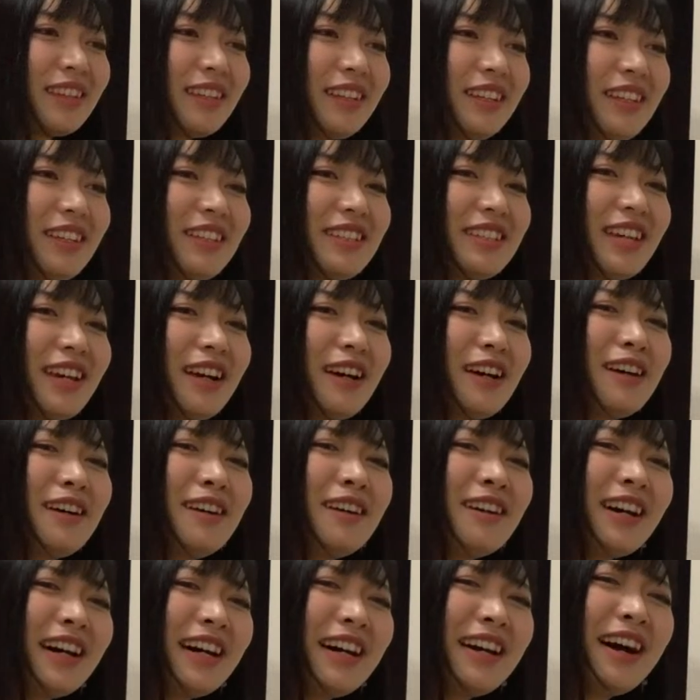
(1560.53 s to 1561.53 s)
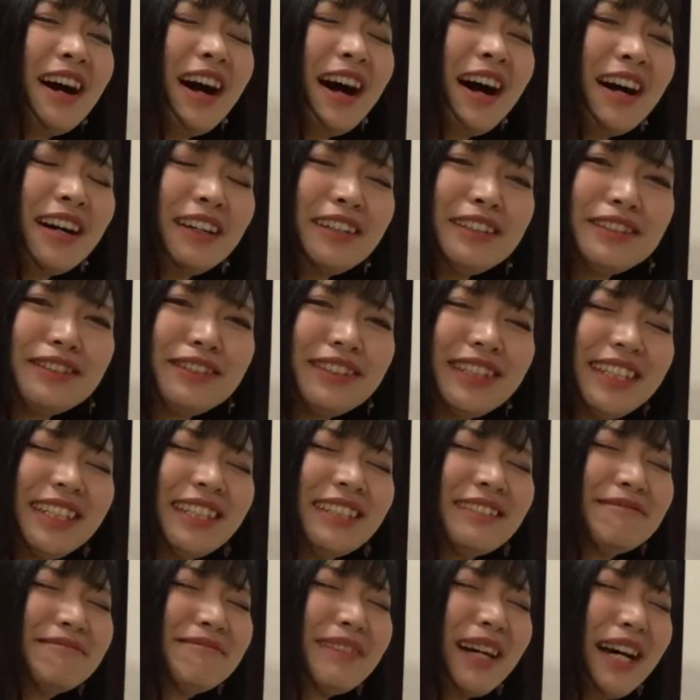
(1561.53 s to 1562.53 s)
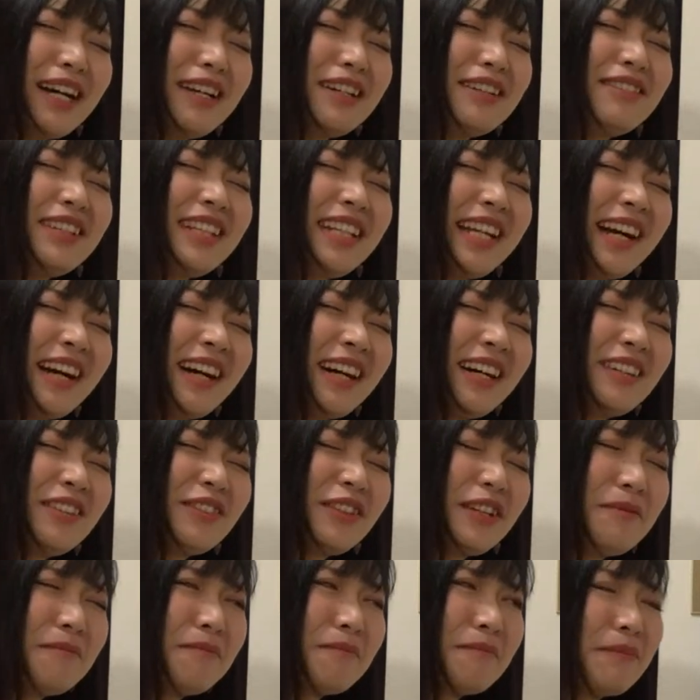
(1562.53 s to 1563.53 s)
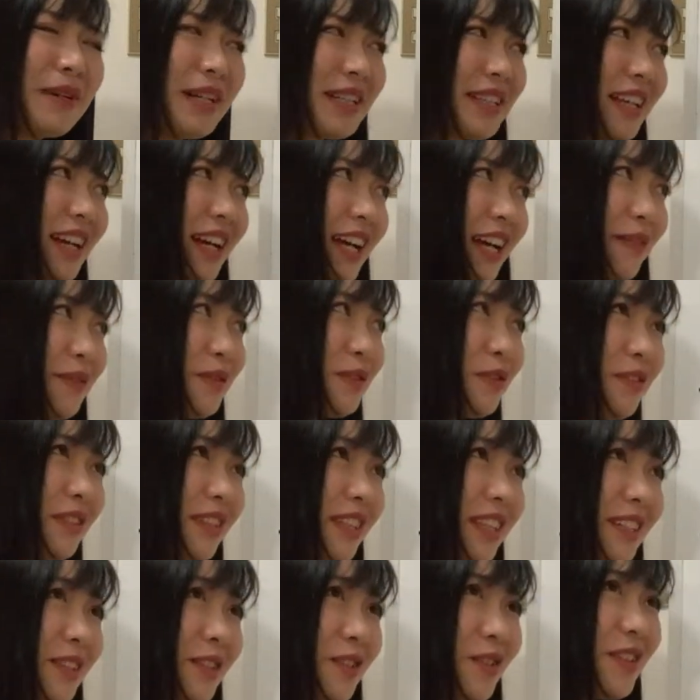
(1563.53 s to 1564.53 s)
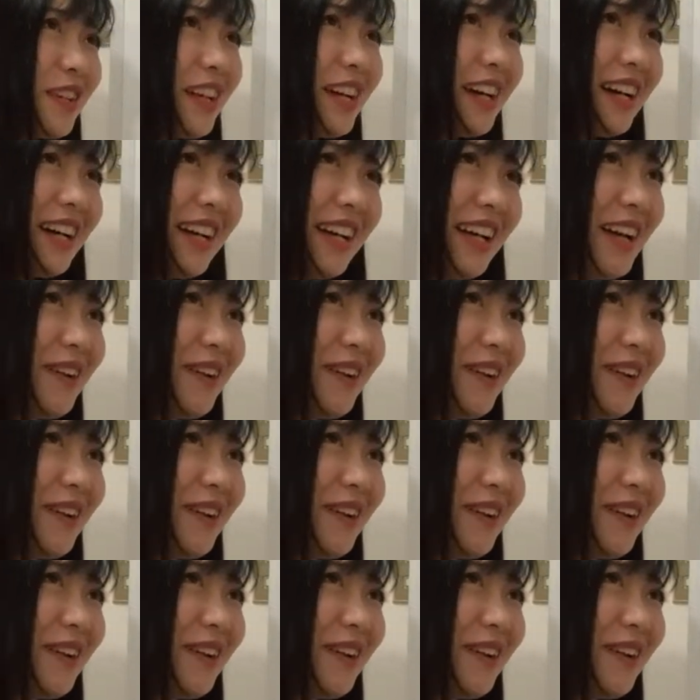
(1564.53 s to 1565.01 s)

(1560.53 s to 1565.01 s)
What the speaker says: It's, I'm hungry. I'm really hungry, but I have to teach. I